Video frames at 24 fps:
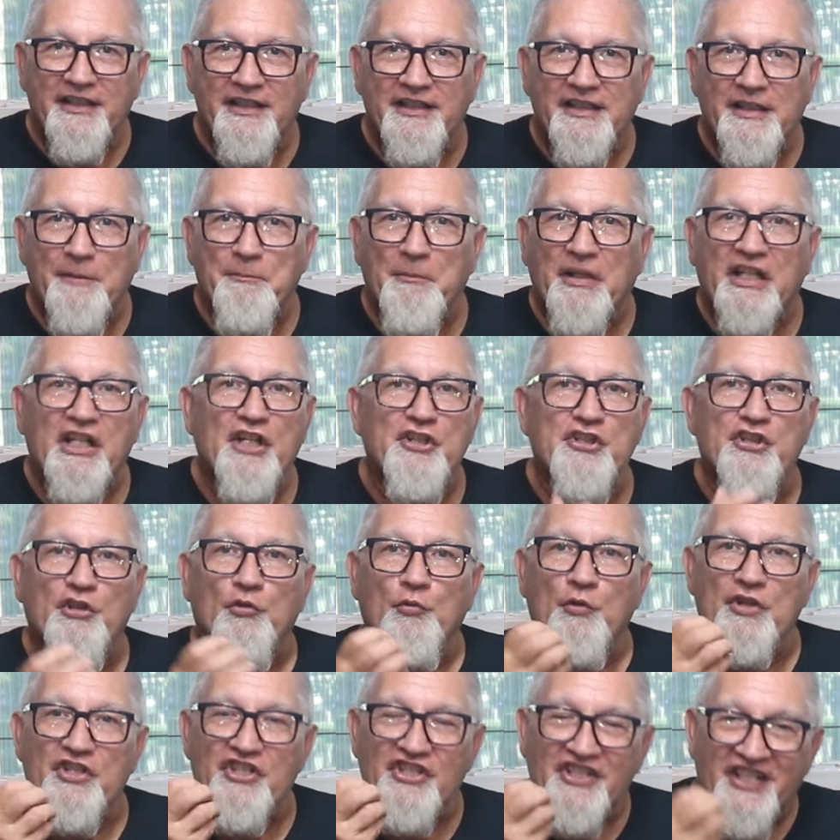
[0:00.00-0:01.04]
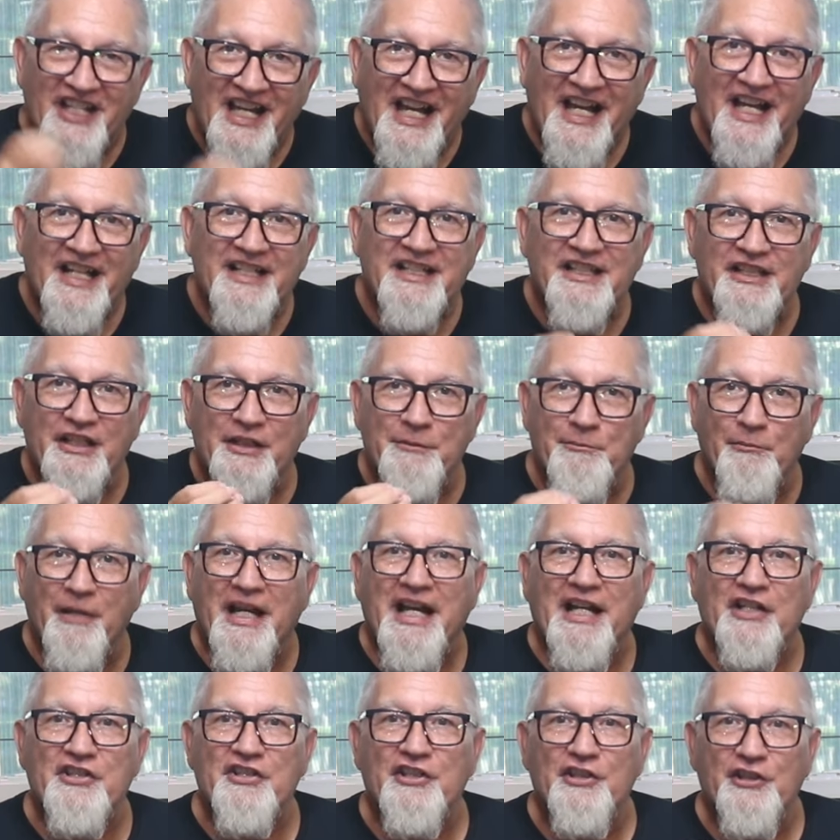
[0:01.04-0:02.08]
it because there was not an
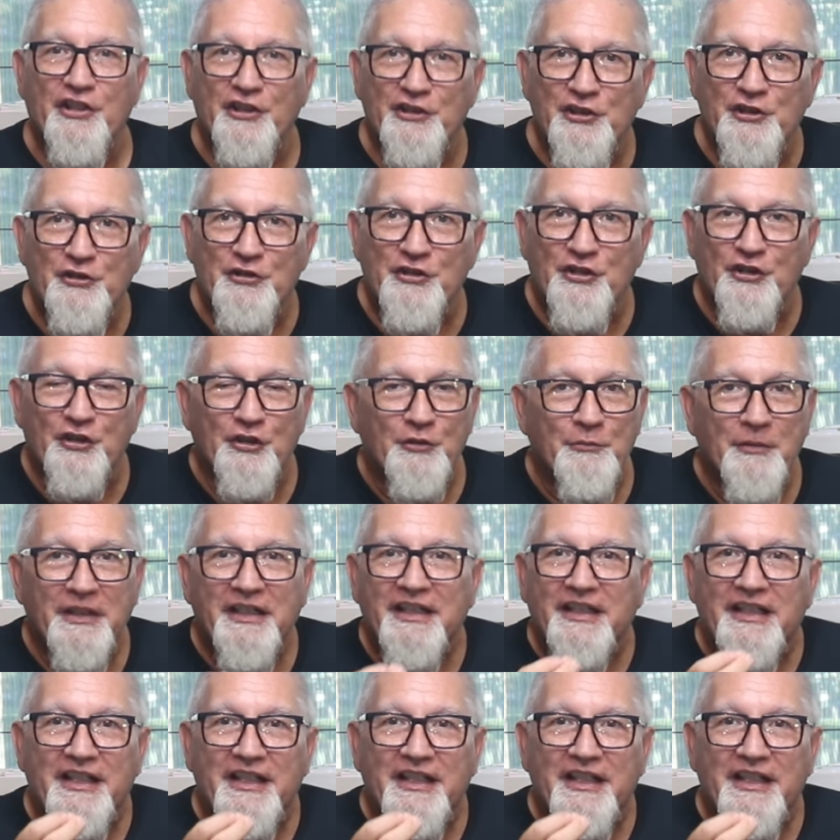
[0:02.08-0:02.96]
unboxing on YouTube.